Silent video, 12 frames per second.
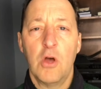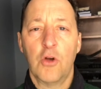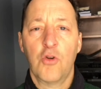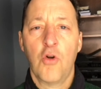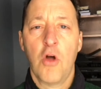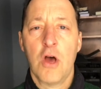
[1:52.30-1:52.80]

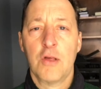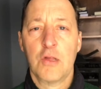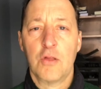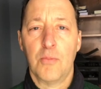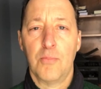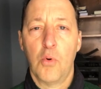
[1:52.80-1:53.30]
across
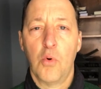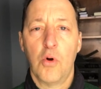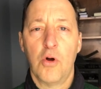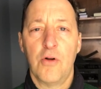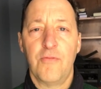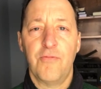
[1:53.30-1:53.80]
the
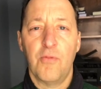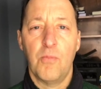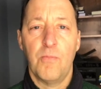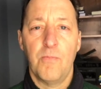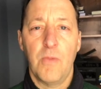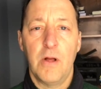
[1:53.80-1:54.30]
board
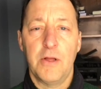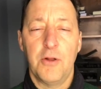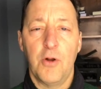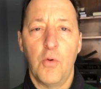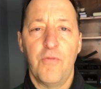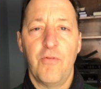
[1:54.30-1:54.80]
from uh, you
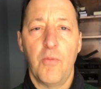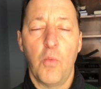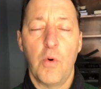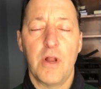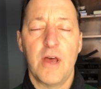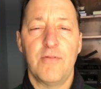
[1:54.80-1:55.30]
know from
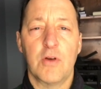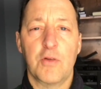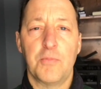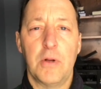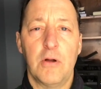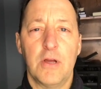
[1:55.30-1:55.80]
what I've
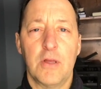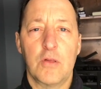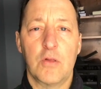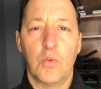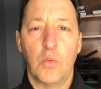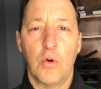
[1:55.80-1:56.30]

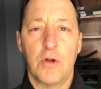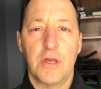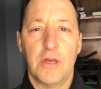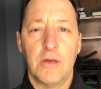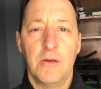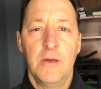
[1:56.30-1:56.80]
experienced in
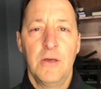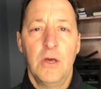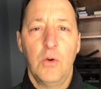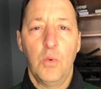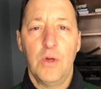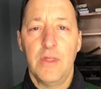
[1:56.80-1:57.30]
working
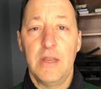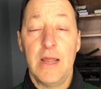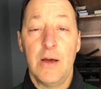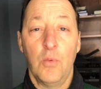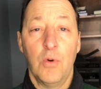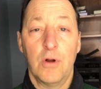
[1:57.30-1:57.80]
with a
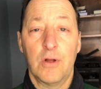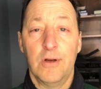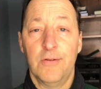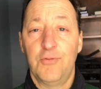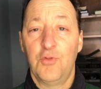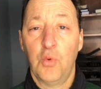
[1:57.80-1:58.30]
network
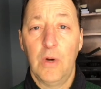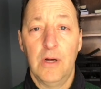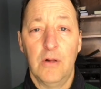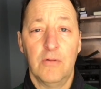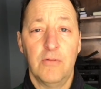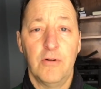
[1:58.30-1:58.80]
of
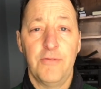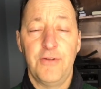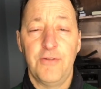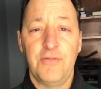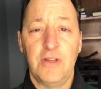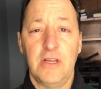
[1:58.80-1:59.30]
12 or
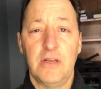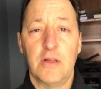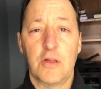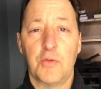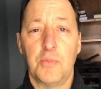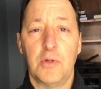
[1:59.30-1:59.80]
15
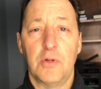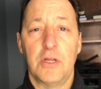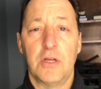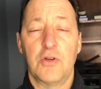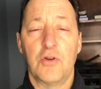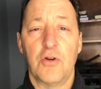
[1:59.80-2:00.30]

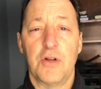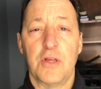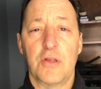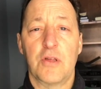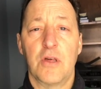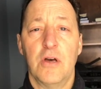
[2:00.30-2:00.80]
disability
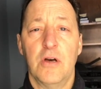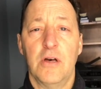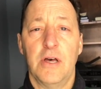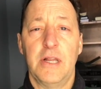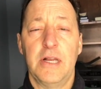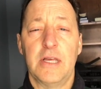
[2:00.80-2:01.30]
attorneys uh,
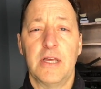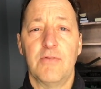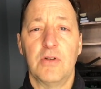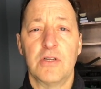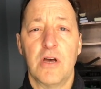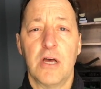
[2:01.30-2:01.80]
at any
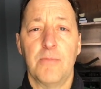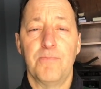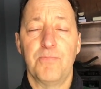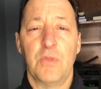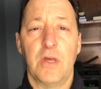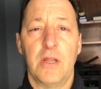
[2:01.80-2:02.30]
given time
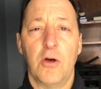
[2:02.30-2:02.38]
that